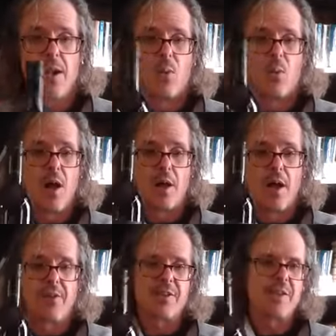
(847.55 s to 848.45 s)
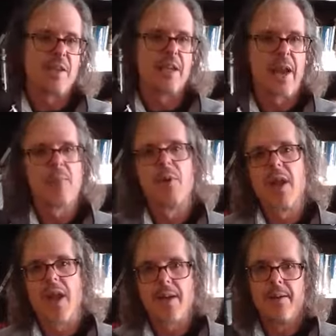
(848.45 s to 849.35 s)
Well, obviously the
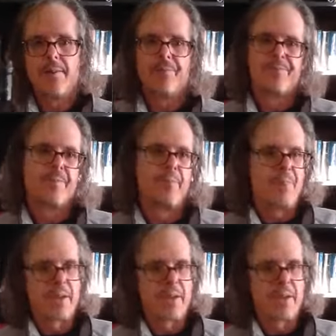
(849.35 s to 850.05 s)
Cabernet, Big